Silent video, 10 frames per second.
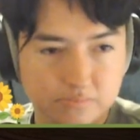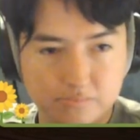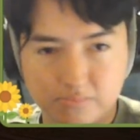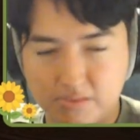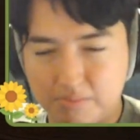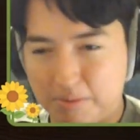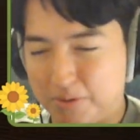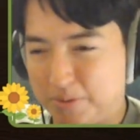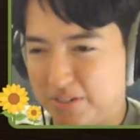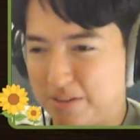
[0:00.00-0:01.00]
Maybe it's
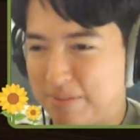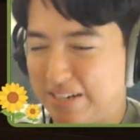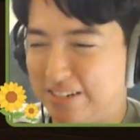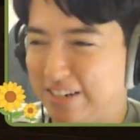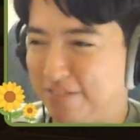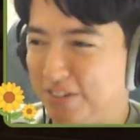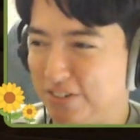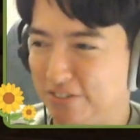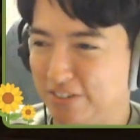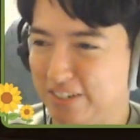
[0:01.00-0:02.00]
because I have my in-game music
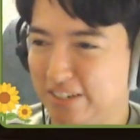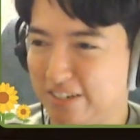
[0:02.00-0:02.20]
really low.